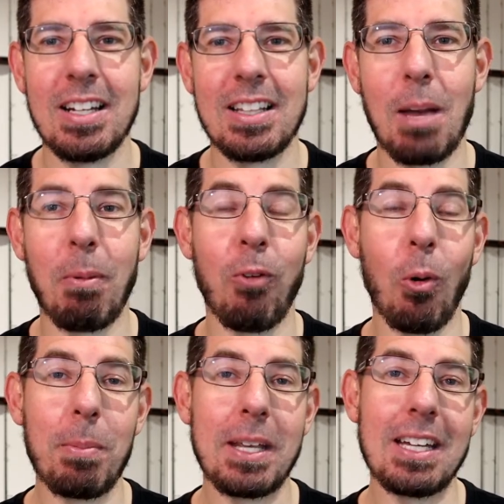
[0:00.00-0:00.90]
Now before
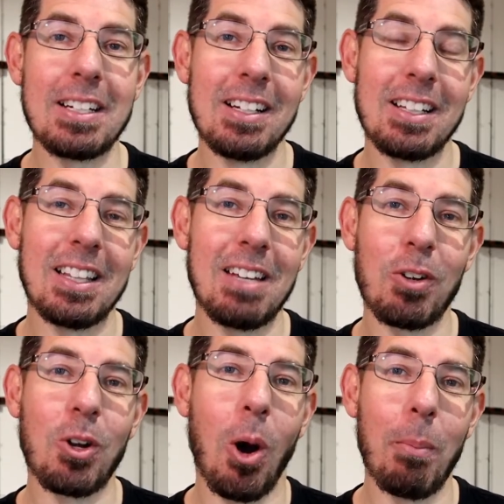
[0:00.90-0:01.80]
we begin, leave
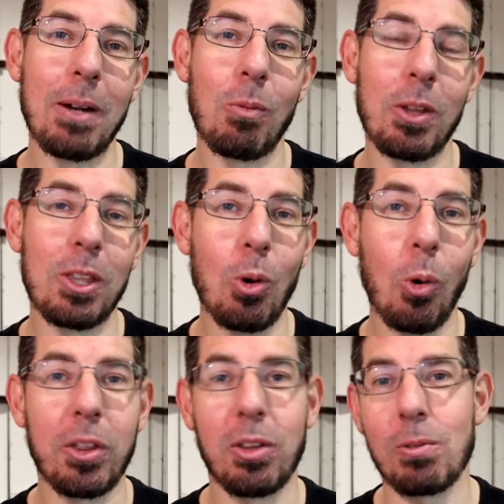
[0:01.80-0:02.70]
a comment with
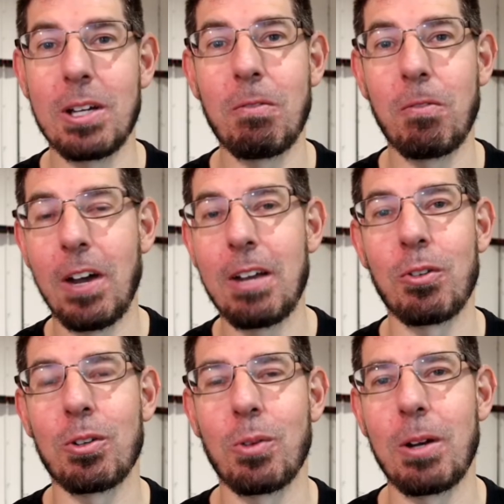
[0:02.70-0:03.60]
your 3
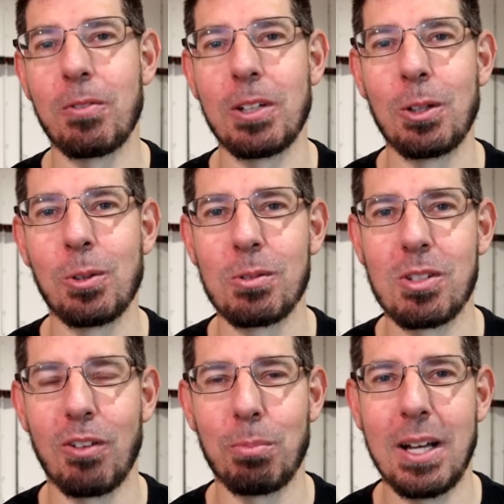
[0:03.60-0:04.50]
favorite redfin lure and
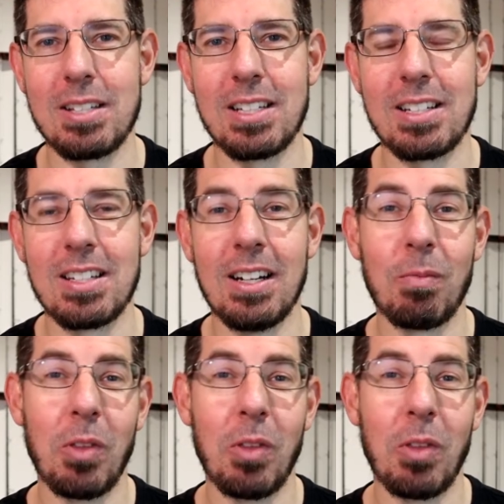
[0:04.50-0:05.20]
soft plastics.